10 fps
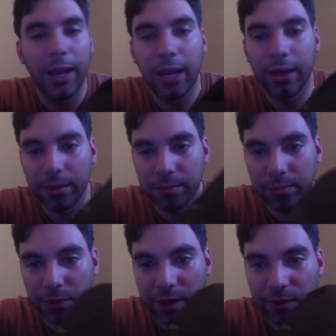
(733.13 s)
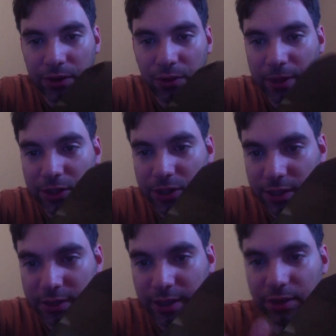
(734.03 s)
and one thing I forgot to
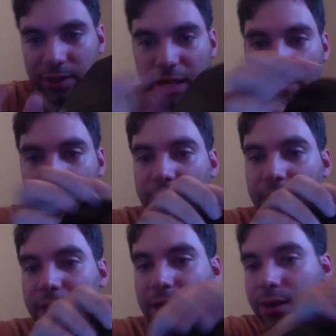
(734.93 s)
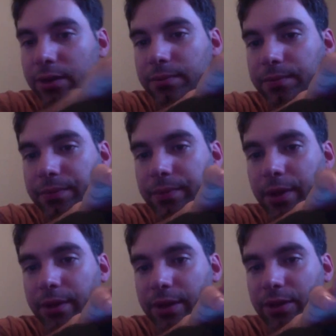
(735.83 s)
mention is that it does have a button here
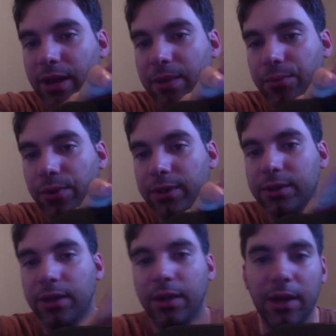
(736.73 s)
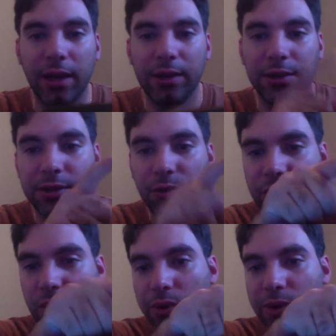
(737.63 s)
you can press, and this is
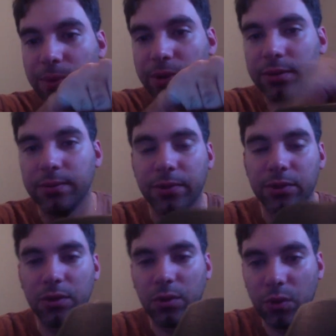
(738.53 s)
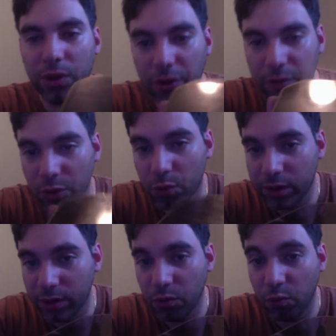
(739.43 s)
a recording button. So when you already
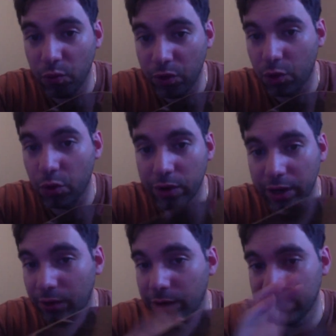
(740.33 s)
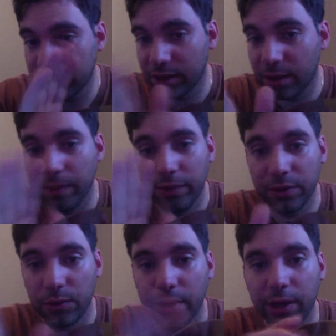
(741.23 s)
want to record and everything's set up,
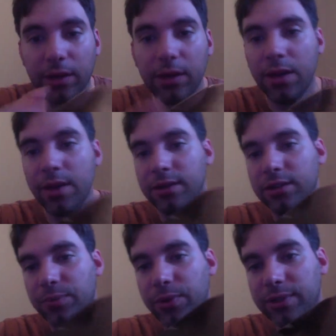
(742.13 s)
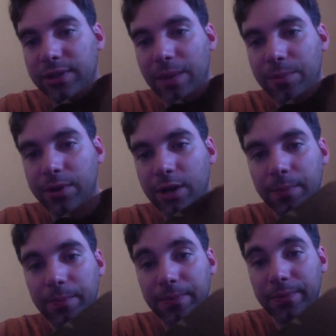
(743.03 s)
everything's working, just press that
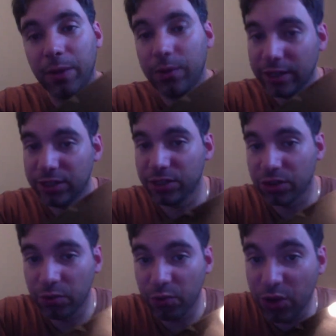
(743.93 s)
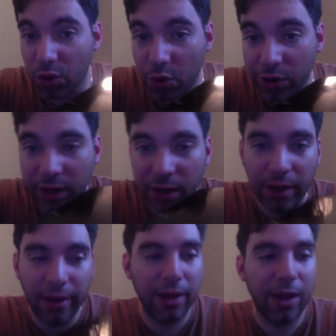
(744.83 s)
button and we'll actually start
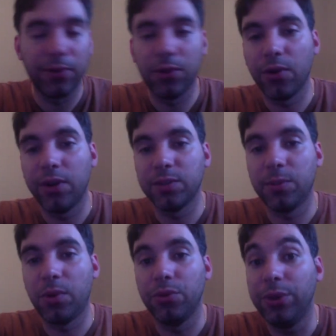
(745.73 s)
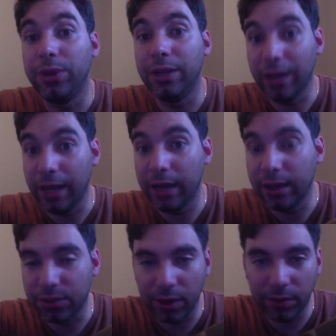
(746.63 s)
recording after a small
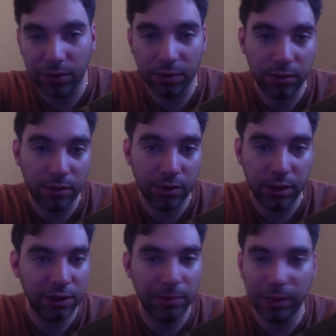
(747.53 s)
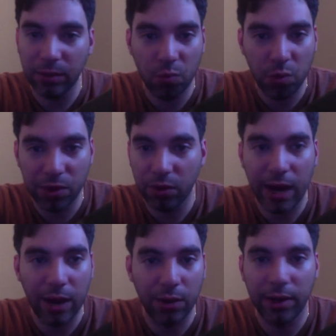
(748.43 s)
delay. So you have to, it's something with
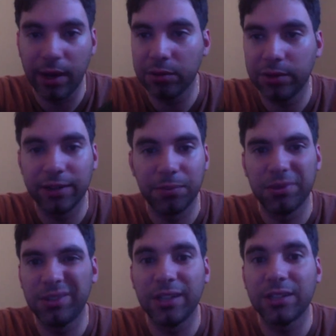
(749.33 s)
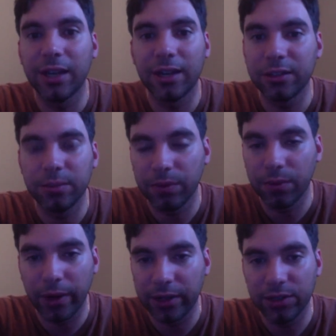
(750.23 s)
the Elgato. The Elgato takes about 6 seconds
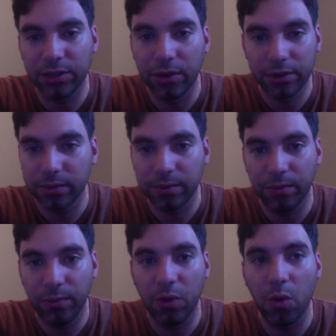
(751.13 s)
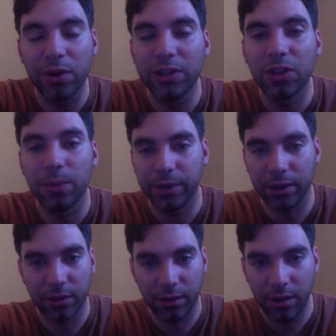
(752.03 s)
before it actually starts recording
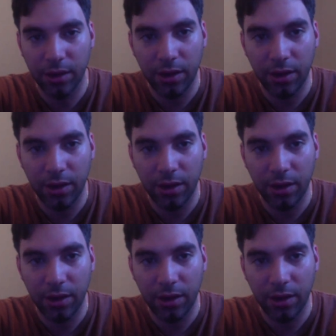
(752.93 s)
something